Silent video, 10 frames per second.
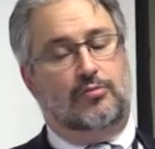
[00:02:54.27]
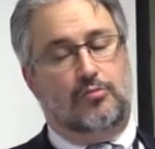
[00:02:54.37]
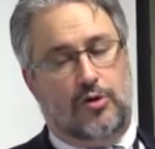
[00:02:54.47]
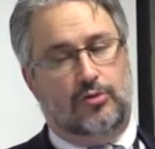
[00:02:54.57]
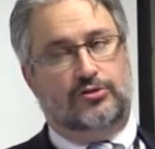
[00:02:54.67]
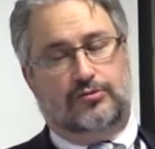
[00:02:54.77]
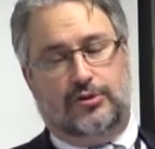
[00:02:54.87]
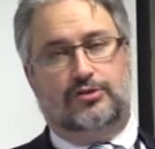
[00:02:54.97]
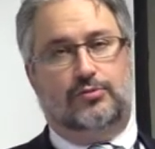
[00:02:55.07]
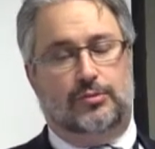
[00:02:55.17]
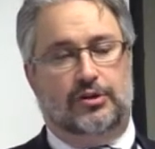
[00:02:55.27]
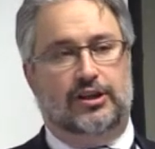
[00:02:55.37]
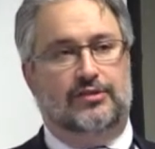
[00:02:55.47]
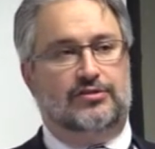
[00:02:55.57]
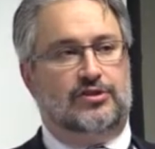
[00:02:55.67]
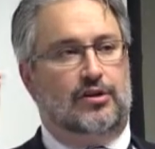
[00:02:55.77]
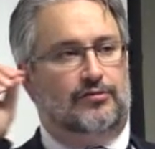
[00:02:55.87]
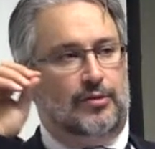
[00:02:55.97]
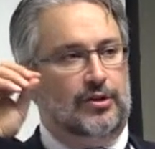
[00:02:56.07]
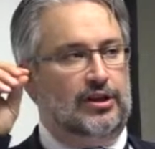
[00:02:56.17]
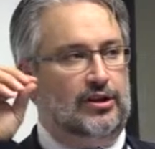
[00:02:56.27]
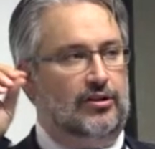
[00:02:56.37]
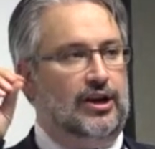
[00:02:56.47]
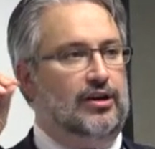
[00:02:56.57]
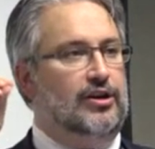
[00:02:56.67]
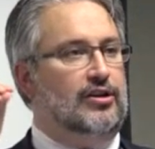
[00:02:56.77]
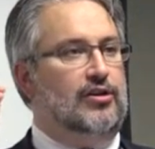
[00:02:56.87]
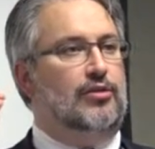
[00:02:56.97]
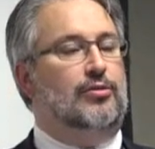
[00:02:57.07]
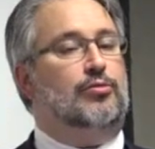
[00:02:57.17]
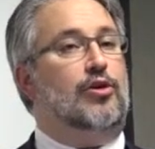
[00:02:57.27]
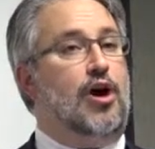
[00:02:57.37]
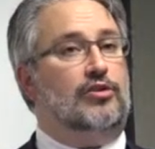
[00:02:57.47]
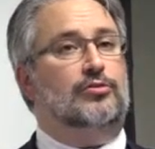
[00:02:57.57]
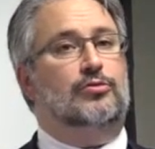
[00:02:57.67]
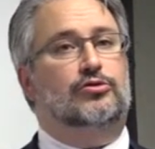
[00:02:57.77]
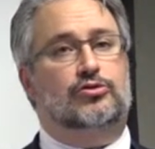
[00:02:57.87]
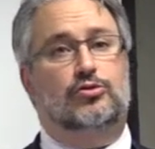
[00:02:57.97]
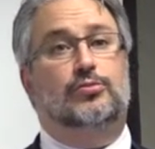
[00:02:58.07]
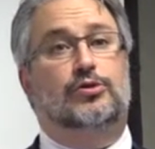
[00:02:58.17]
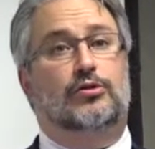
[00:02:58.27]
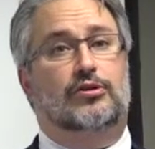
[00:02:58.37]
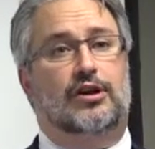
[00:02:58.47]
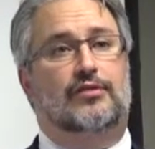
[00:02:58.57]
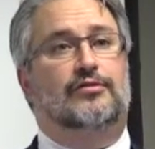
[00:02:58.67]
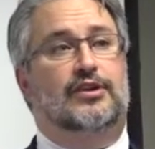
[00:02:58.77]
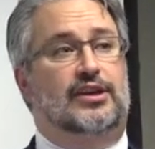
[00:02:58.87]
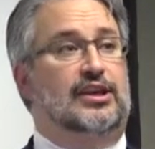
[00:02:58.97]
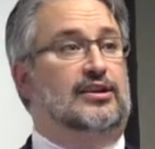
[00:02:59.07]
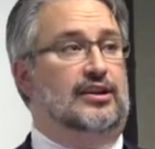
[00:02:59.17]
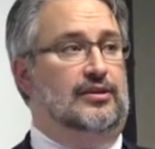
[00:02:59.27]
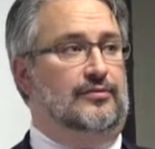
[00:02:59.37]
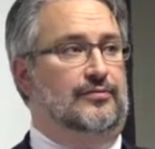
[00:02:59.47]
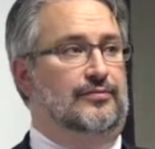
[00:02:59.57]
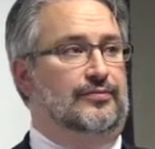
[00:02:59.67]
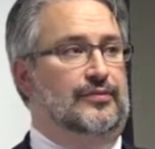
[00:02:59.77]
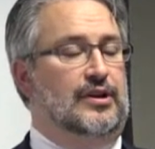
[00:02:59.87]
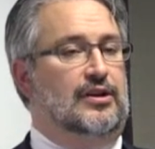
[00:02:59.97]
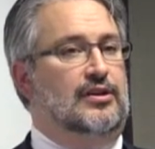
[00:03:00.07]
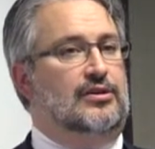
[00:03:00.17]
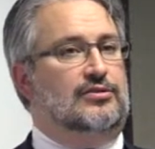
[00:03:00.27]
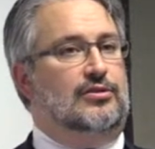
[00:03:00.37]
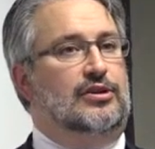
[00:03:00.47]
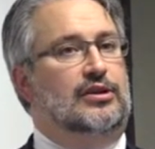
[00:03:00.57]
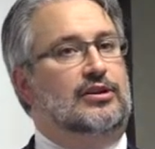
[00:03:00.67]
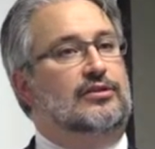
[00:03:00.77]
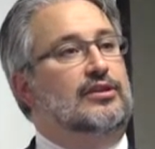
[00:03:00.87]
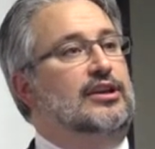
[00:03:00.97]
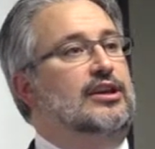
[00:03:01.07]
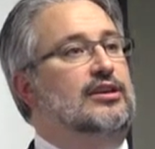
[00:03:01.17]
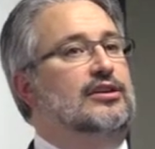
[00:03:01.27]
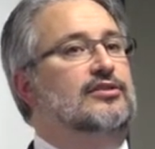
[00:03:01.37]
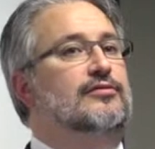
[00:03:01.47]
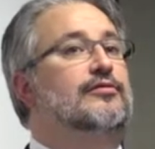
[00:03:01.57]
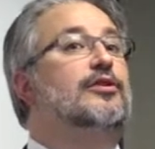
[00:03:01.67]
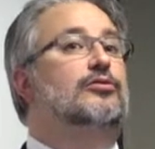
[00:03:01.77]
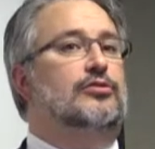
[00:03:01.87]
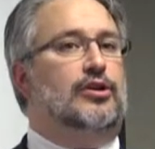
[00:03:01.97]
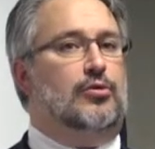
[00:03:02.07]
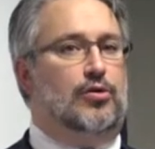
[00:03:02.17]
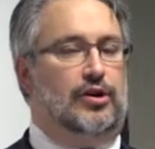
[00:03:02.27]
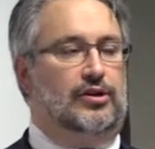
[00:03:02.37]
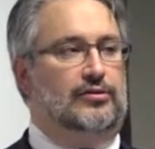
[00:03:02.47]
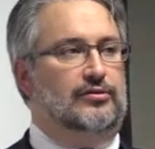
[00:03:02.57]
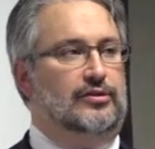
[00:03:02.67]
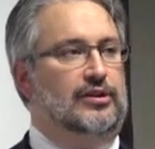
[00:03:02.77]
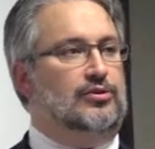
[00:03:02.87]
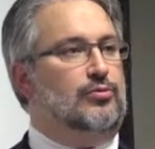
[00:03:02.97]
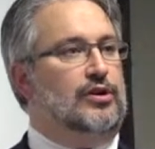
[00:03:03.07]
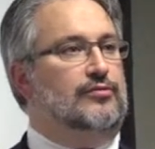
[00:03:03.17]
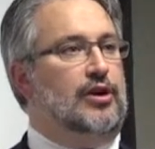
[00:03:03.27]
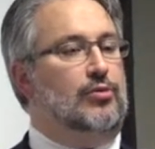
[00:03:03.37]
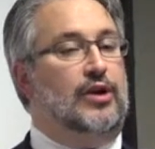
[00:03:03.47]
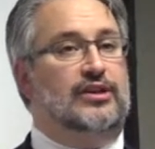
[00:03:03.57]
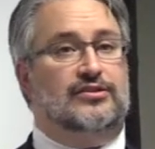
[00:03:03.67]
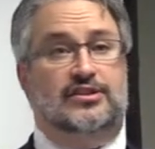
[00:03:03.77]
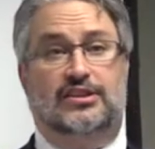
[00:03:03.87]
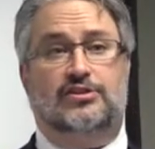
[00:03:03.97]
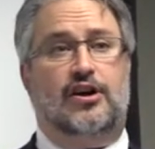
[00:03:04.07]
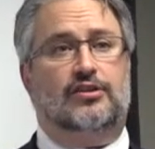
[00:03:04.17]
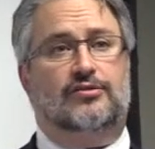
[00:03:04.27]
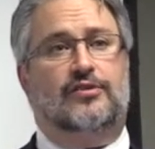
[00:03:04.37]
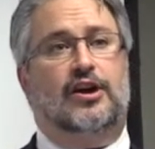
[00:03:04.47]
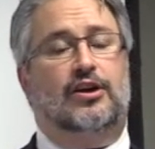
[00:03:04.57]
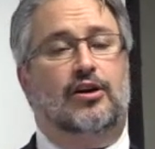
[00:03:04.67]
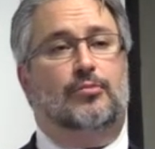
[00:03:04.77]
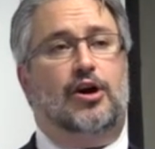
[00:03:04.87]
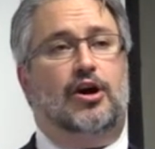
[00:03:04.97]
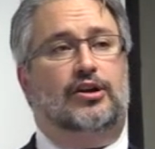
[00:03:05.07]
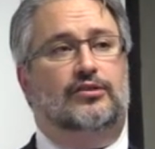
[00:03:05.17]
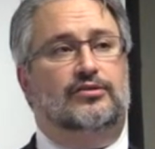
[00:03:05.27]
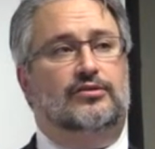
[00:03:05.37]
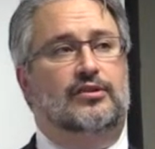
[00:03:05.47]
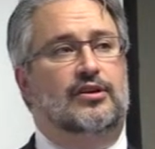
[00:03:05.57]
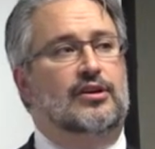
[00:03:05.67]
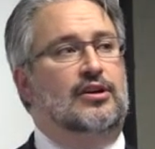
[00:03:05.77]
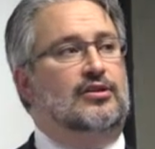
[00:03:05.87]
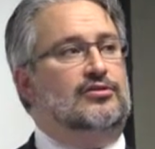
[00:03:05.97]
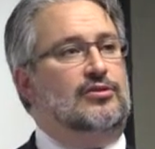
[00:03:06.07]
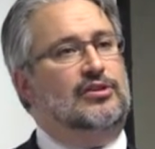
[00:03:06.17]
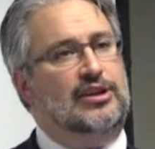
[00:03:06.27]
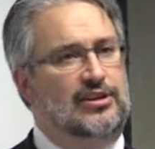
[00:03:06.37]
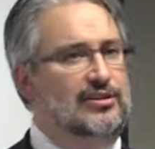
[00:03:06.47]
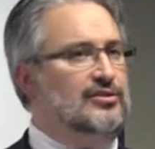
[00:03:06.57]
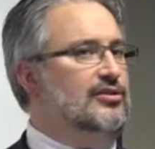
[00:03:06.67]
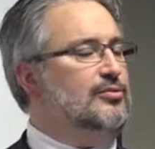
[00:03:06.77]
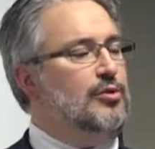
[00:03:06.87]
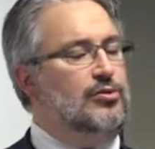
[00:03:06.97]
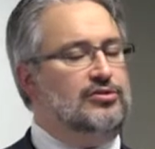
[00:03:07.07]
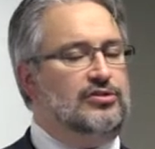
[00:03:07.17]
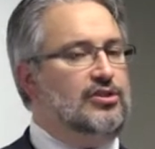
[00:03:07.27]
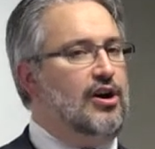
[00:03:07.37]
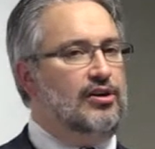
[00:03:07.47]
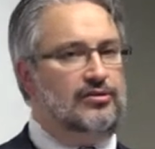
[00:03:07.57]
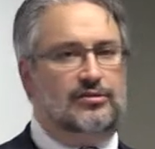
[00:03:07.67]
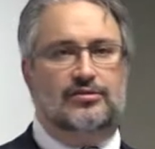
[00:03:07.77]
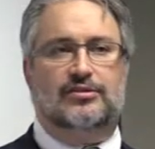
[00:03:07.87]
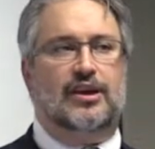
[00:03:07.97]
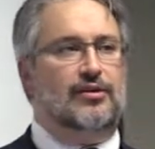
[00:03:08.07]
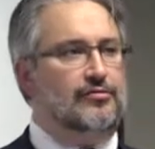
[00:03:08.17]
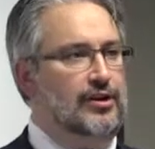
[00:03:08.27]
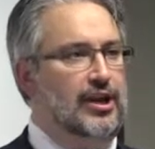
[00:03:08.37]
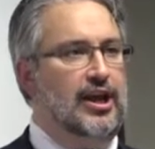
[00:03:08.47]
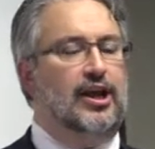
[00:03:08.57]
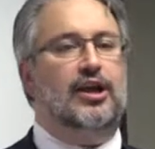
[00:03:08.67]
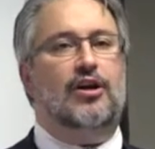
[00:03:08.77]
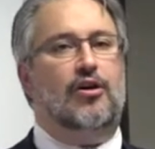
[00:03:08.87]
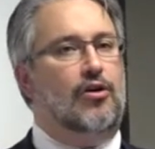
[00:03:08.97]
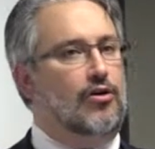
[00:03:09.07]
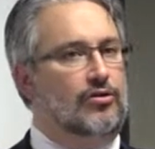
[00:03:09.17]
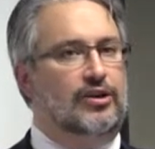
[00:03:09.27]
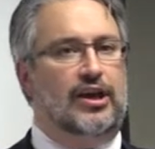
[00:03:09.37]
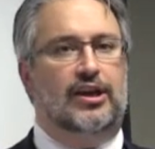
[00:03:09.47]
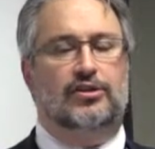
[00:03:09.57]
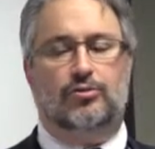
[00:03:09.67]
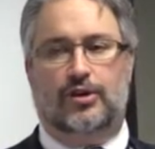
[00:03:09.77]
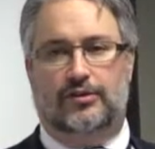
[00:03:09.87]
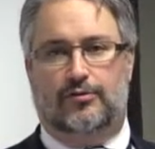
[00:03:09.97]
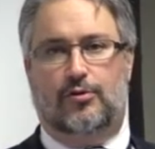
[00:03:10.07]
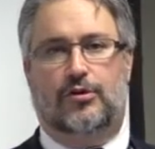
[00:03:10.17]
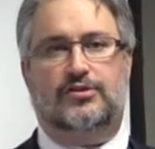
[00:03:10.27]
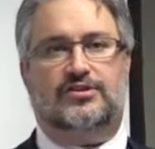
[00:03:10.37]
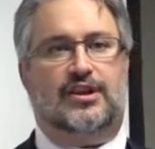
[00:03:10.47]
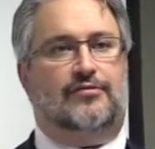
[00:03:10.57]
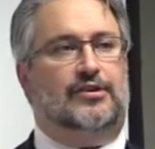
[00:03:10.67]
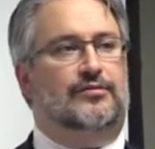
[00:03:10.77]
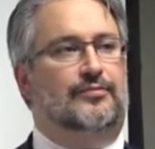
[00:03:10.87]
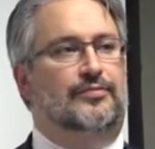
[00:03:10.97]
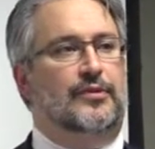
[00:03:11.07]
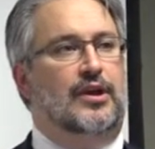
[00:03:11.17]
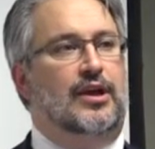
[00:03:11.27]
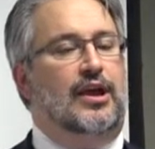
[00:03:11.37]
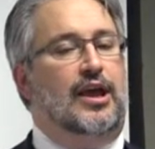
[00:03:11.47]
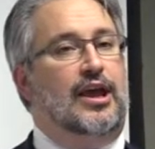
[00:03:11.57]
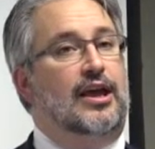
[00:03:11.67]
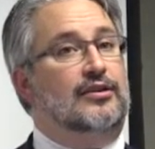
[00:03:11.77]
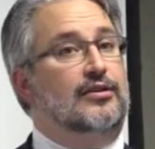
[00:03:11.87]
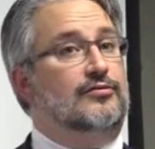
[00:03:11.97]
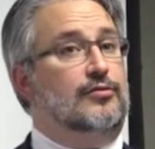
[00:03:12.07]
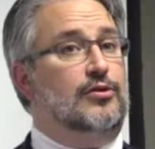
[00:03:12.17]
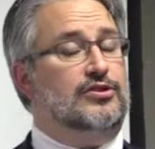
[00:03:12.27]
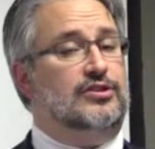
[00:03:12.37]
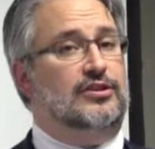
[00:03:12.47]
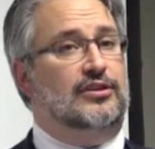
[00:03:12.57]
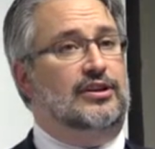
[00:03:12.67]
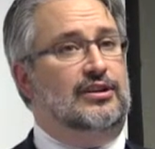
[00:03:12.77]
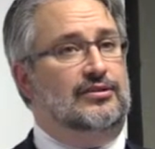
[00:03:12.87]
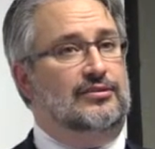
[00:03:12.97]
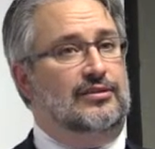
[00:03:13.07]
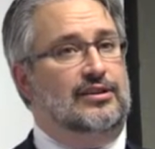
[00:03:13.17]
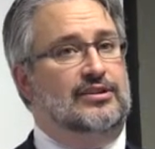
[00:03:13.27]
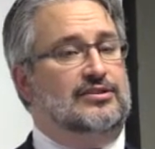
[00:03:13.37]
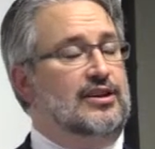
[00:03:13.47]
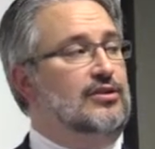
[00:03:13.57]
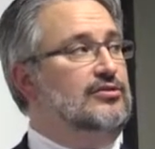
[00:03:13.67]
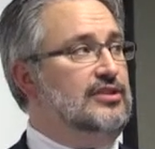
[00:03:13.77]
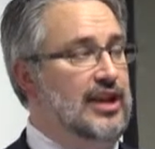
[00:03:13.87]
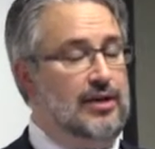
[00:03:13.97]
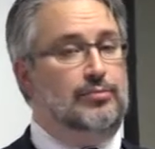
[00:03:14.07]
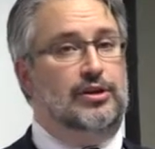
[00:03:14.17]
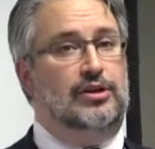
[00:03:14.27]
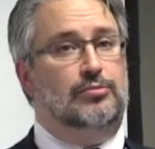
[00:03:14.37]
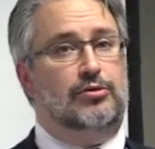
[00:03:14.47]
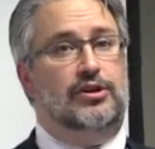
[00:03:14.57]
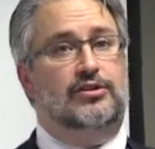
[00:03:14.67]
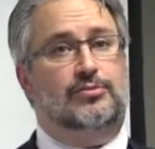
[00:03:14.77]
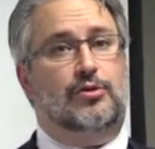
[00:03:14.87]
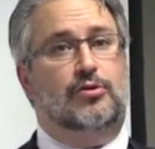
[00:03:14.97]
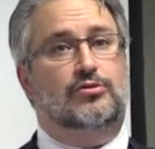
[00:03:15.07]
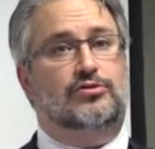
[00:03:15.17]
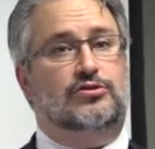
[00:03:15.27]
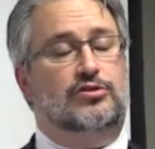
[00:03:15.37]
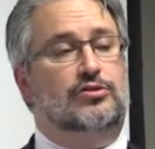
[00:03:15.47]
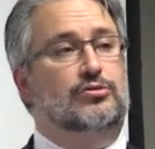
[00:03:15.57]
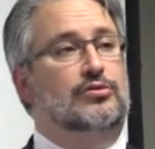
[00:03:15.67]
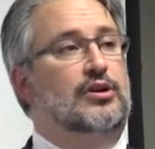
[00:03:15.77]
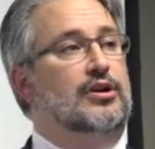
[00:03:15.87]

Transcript: most of which we believe start from a little area called the proximal tubule of the kidney. So the kidney filtering organ, and it's one of our ways of detoxifying our bodies. So kidneys are exposed to toxins every day, all day, 24/7. And unfortunately, these cells can be predisposed to